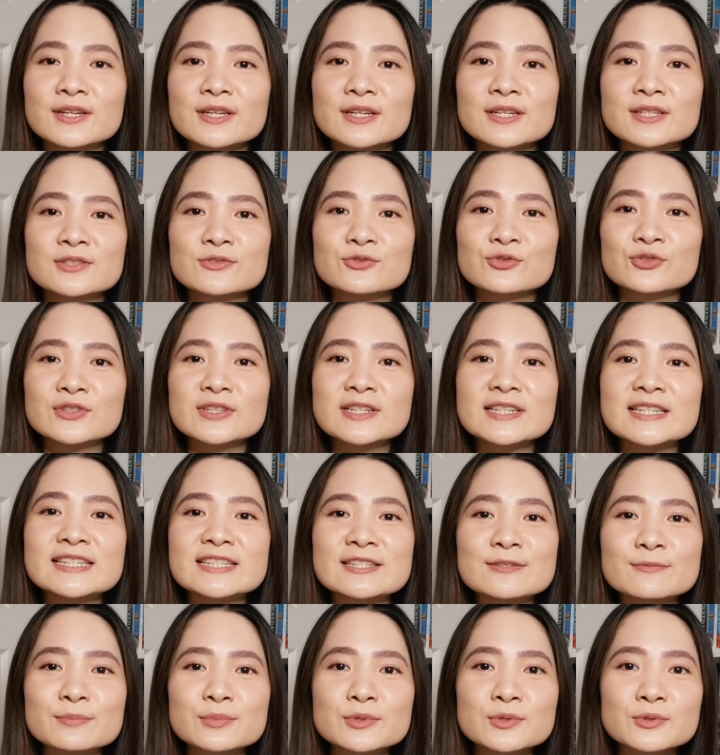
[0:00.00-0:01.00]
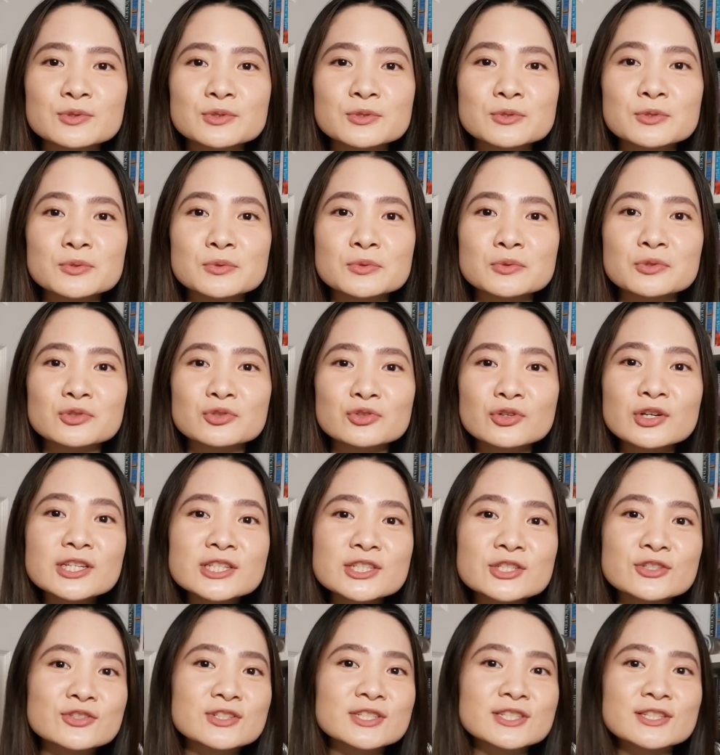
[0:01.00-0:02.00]
it's really simple to
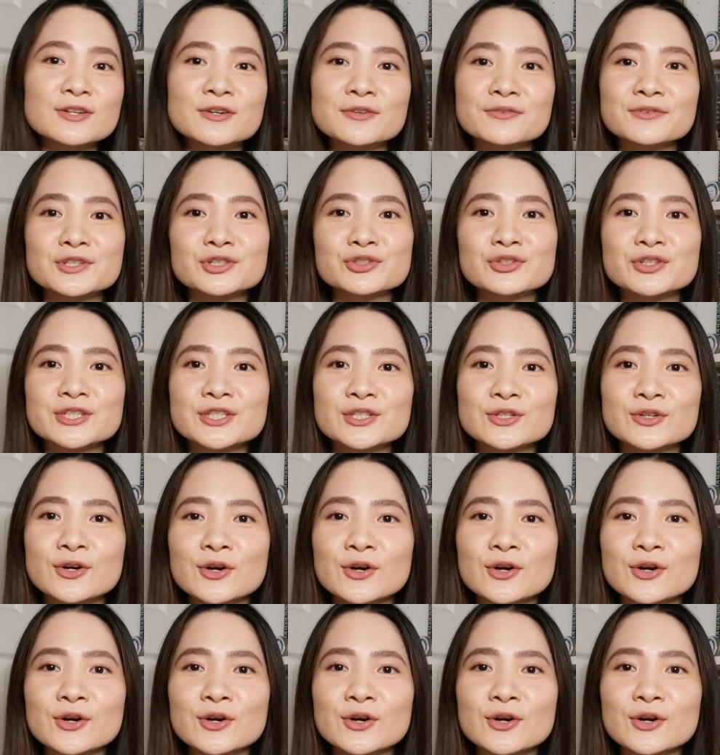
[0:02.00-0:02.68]
trust yourself and trust your